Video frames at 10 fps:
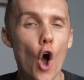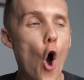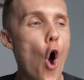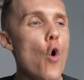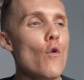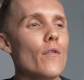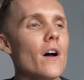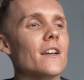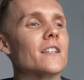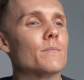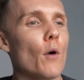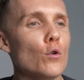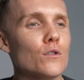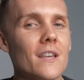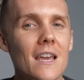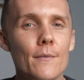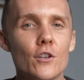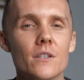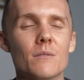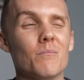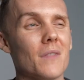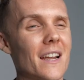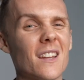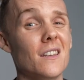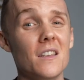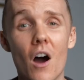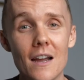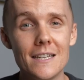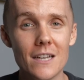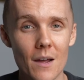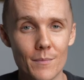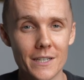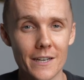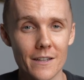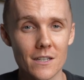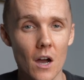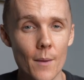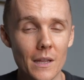overexpose the images like ninety-nine percent of the time,